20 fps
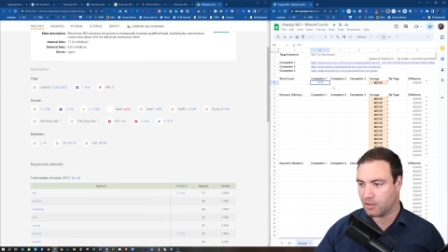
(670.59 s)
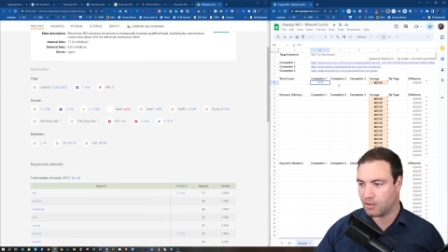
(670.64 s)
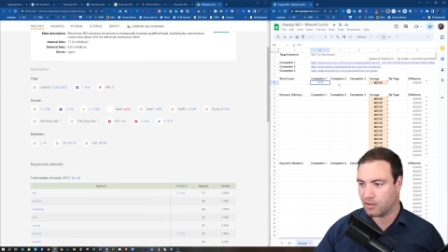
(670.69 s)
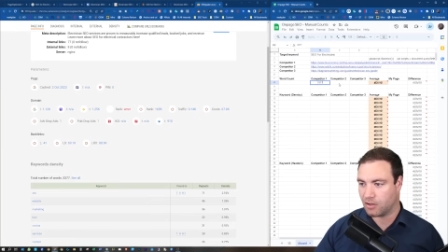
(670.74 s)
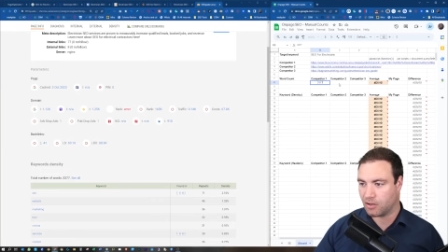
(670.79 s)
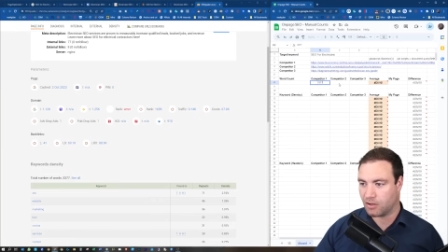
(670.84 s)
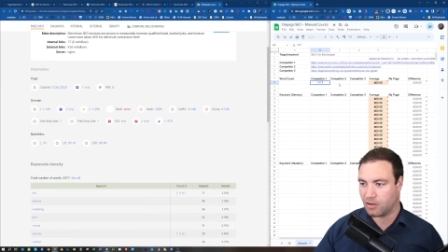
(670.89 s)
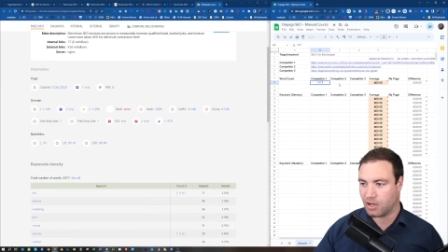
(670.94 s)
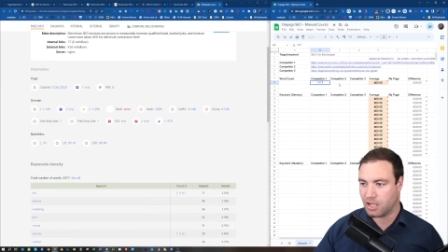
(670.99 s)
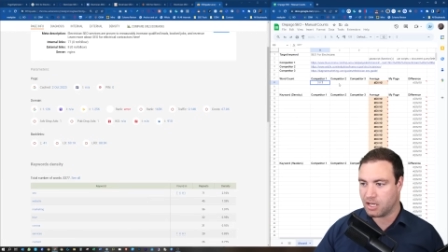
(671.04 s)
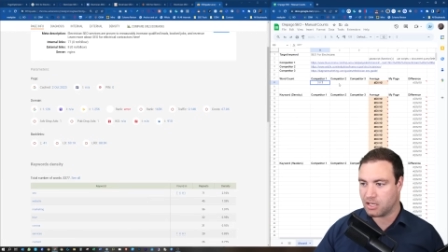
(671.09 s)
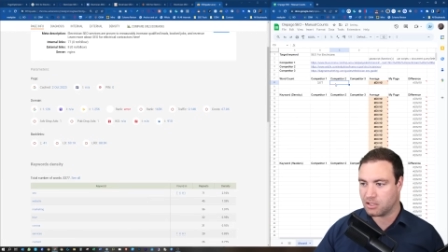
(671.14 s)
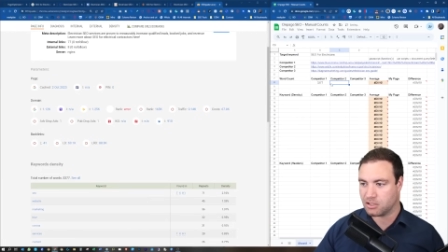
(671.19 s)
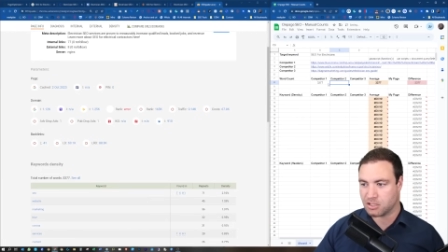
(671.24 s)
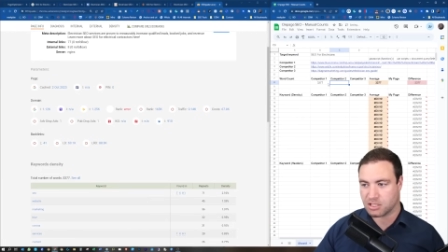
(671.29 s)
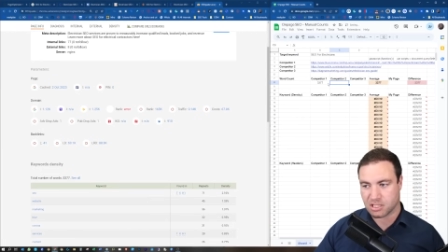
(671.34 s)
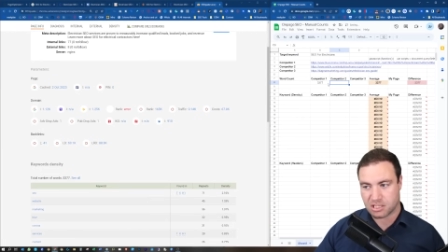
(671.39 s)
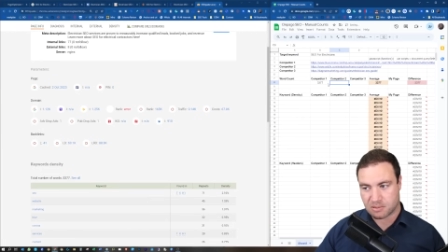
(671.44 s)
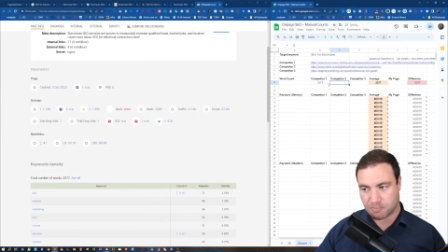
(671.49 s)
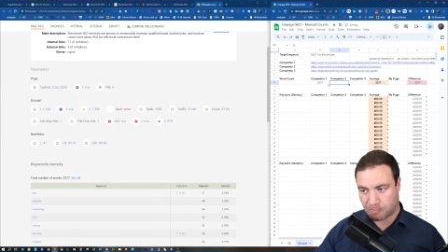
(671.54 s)
All right, you
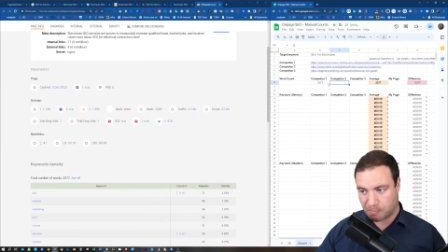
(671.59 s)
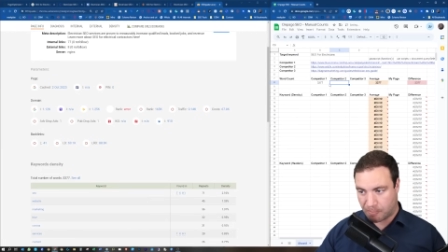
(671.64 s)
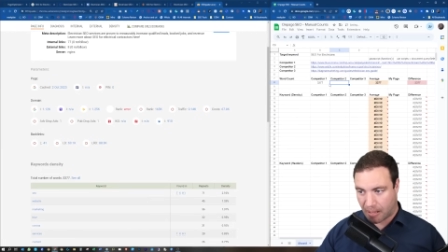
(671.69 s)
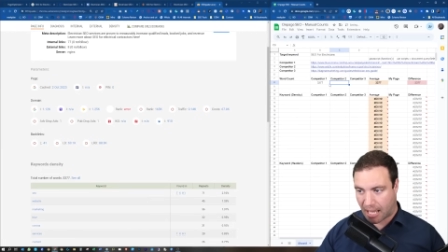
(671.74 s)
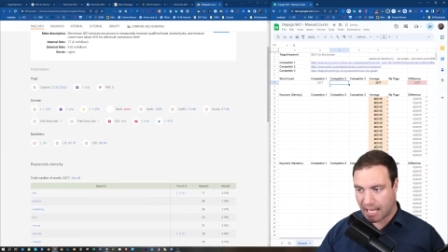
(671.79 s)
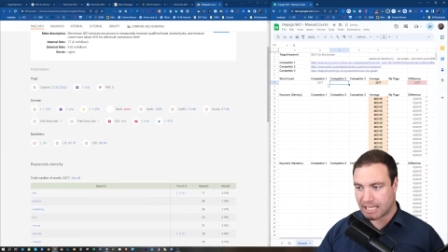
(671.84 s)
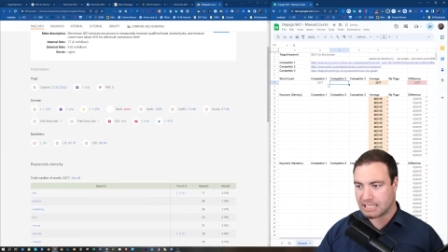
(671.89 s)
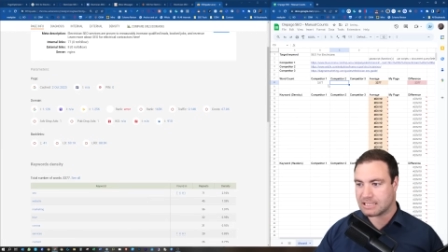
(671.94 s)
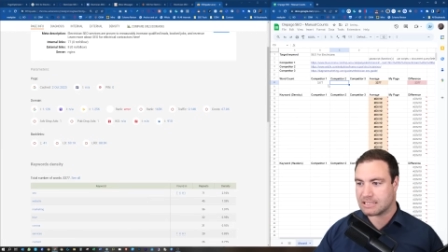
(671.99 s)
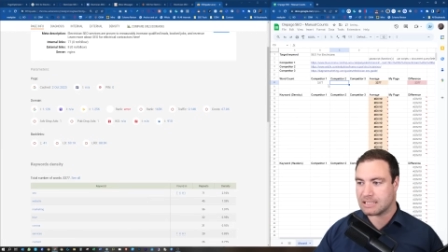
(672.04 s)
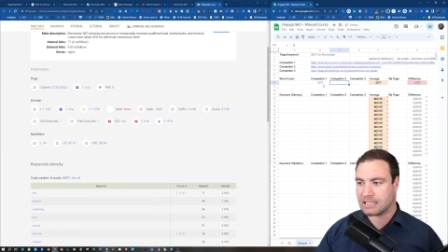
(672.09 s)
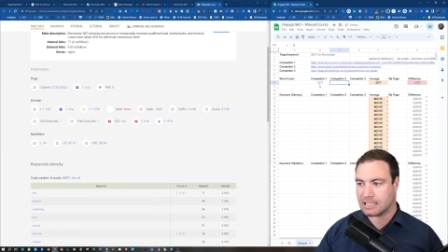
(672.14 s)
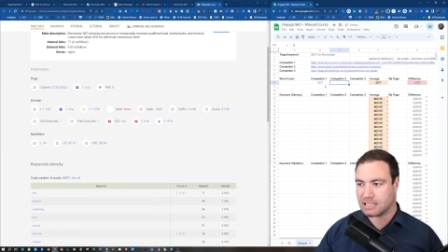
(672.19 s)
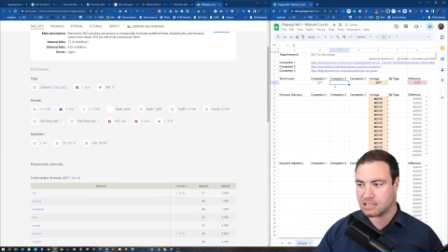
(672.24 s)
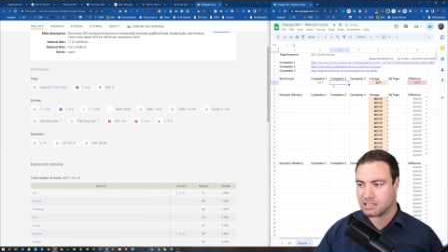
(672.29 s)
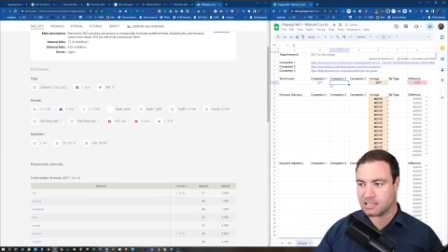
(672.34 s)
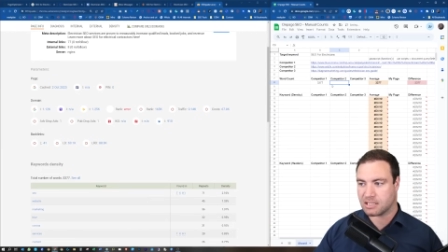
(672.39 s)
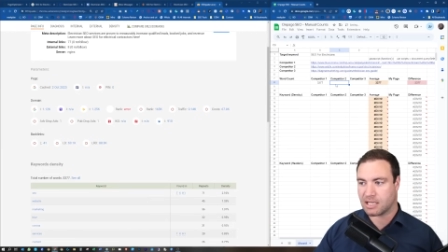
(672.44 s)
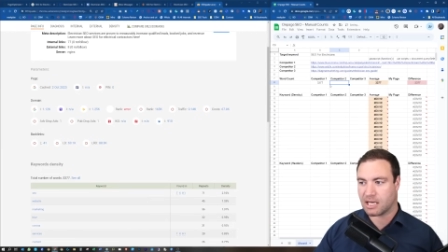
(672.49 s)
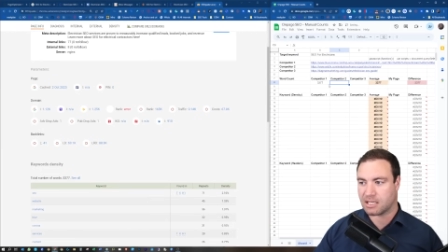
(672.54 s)
just paste it
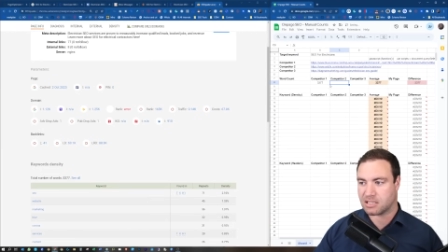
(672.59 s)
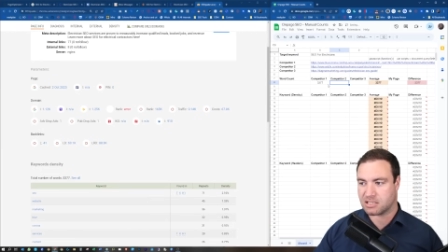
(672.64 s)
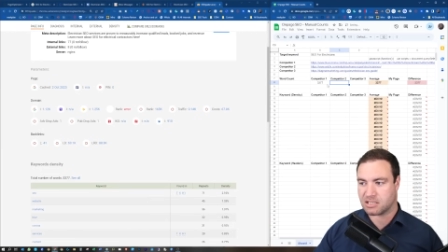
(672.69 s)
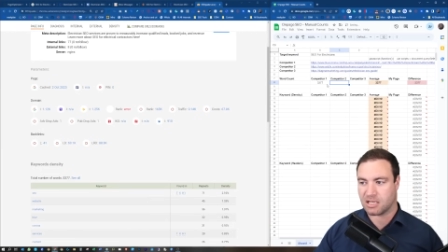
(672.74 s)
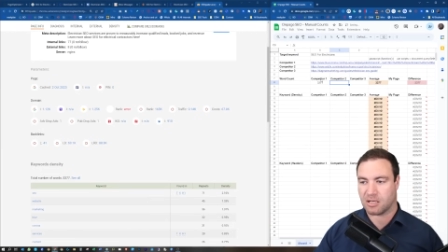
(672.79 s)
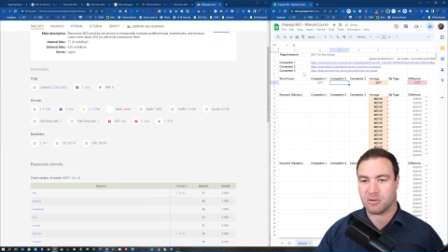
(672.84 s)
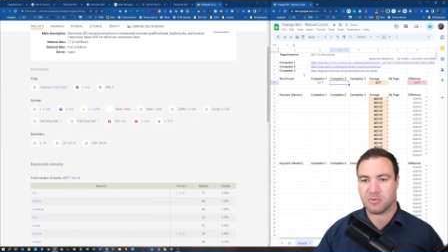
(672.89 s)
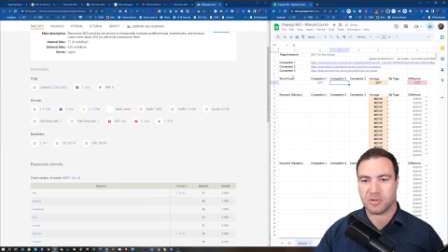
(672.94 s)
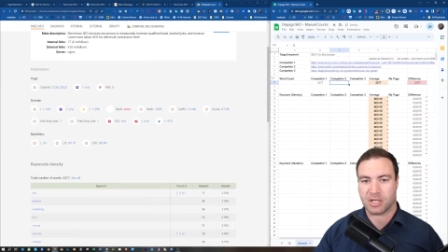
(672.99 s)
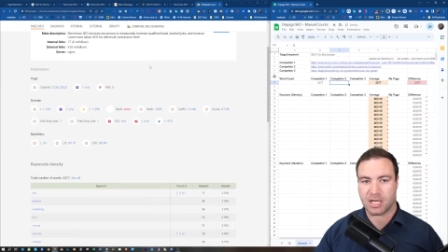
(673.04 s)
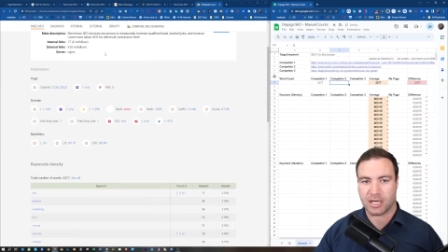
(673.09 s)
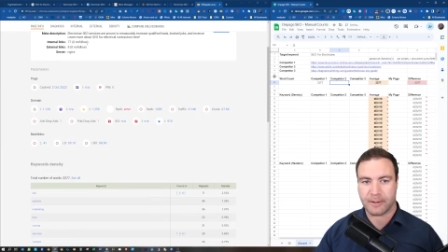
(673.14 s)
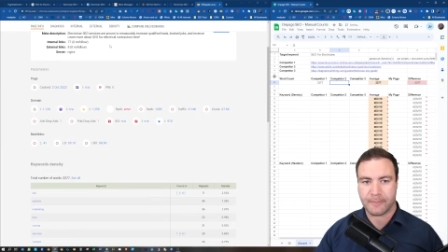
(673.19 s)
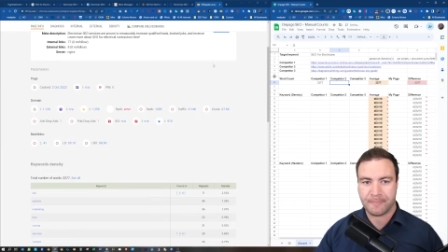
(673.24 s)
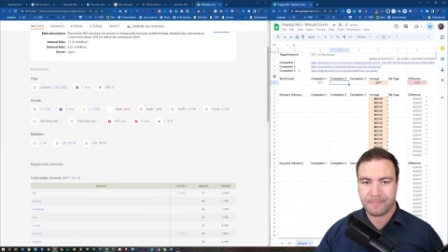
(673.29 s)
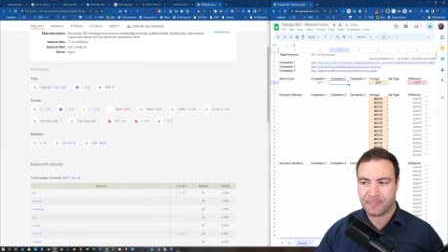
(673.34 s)
into that cell there.